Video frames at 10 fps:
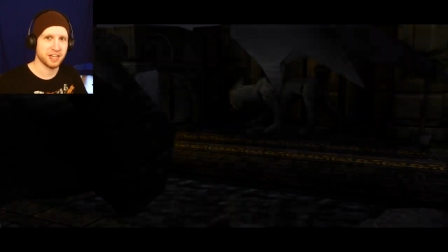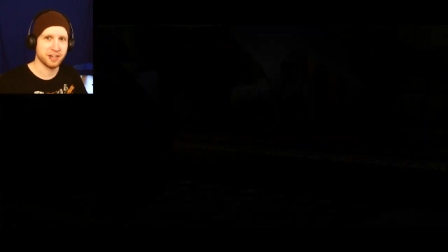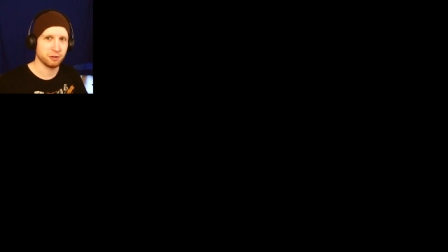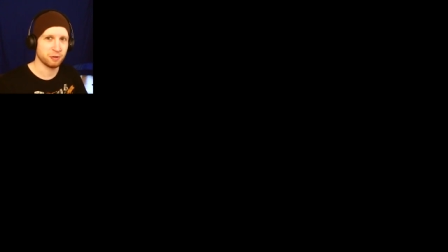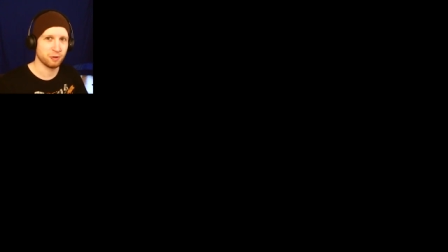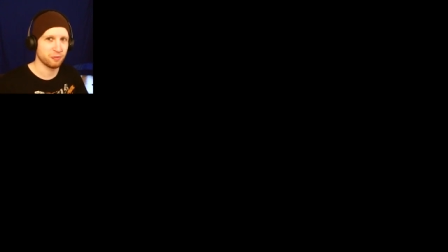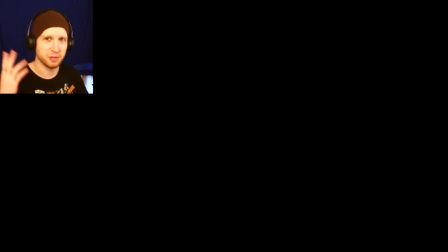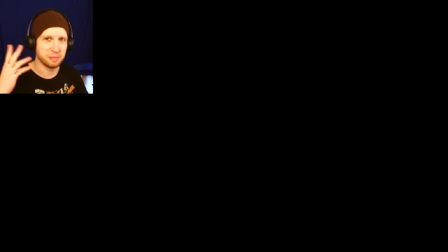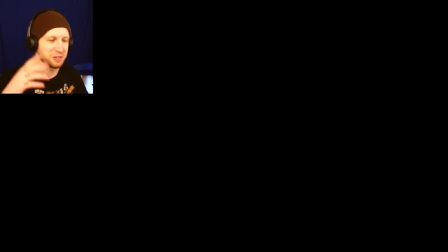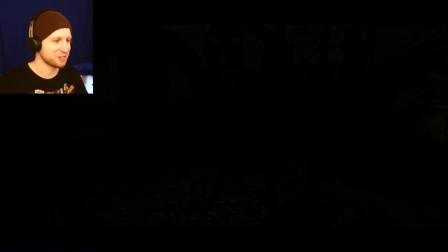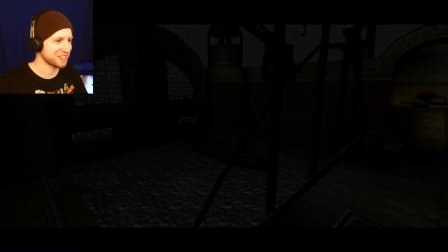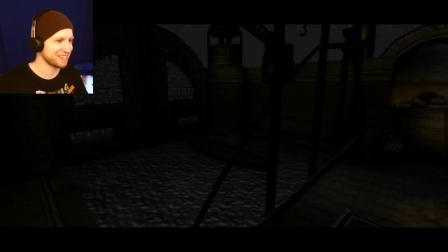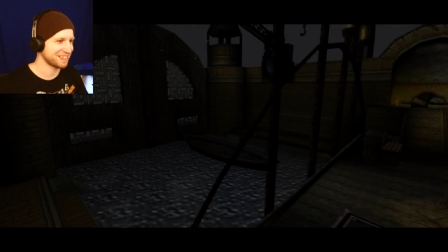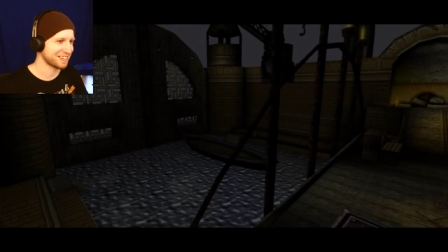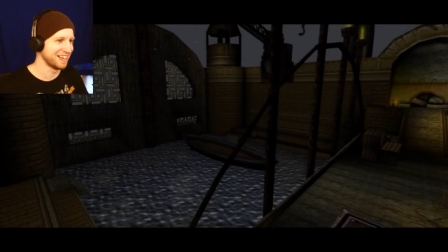to hear her over the
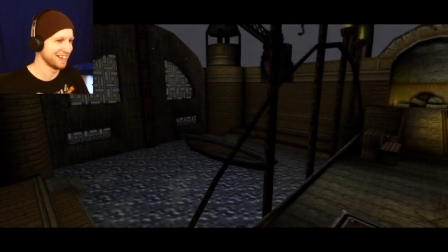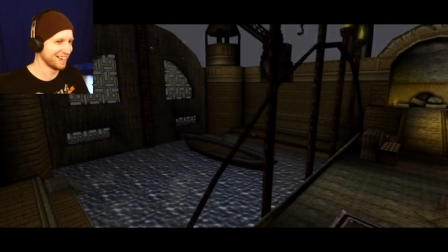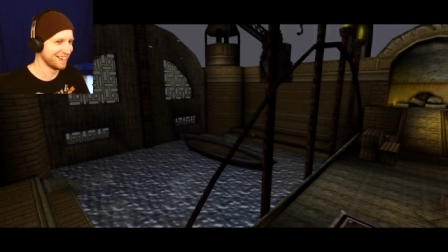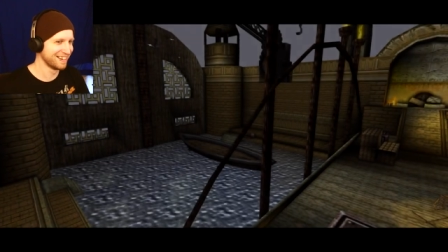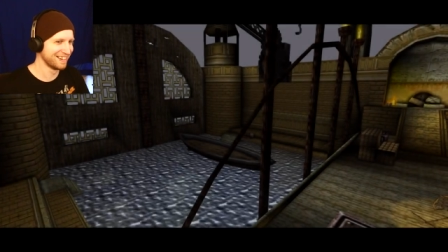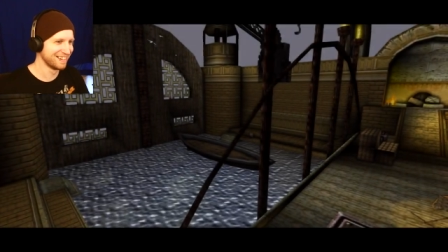music. This